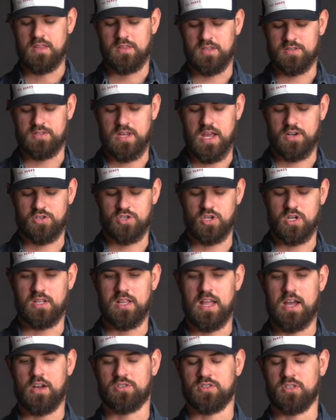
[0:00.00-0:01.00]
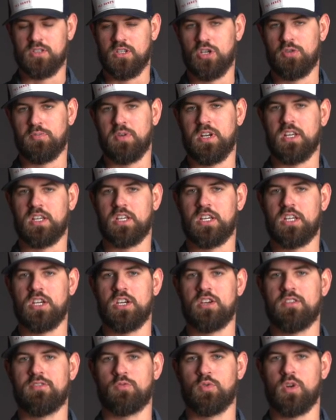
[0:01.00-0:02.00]
this actually allows a little bit of
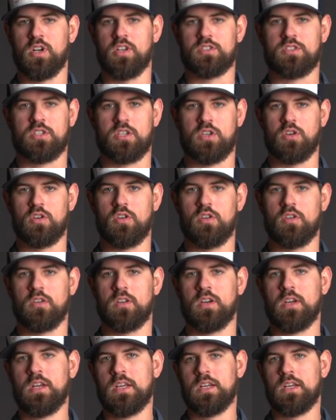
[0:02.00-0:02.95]
give when it's cured.